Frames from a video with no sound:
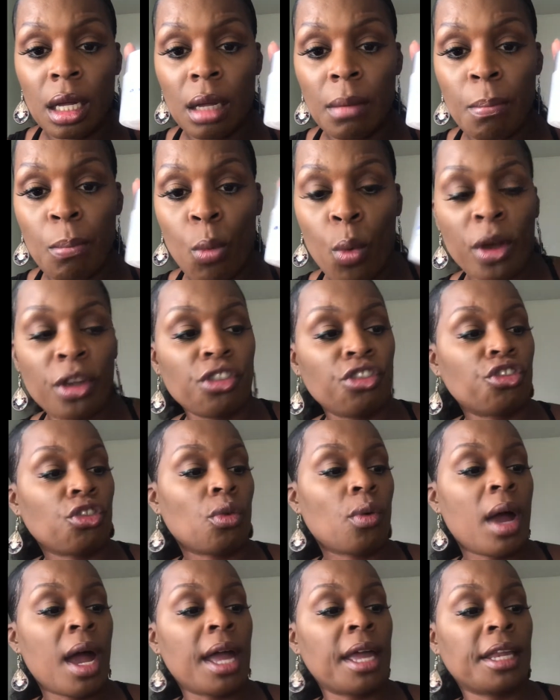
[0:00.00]

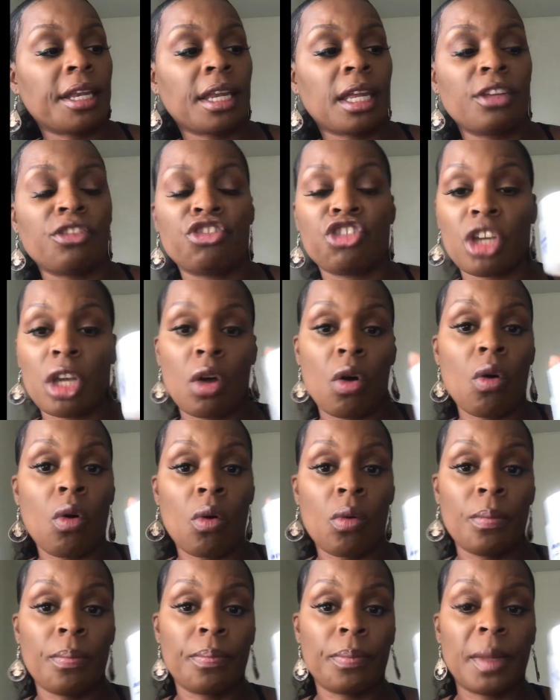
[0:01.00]
Moisturizing
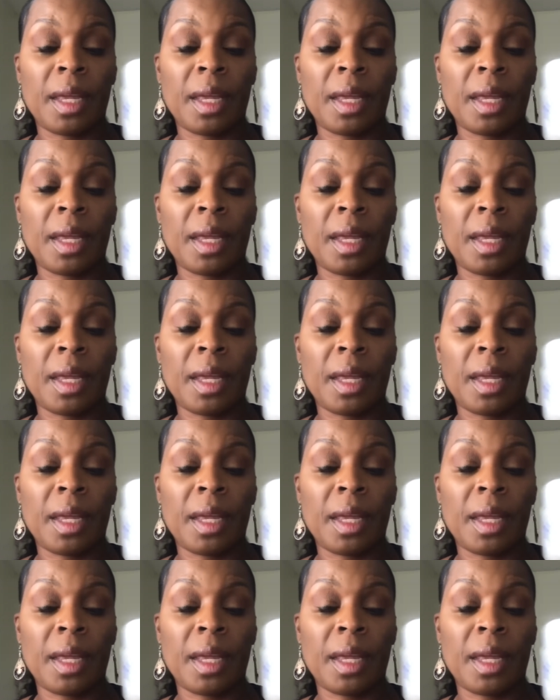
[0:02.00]
Gel.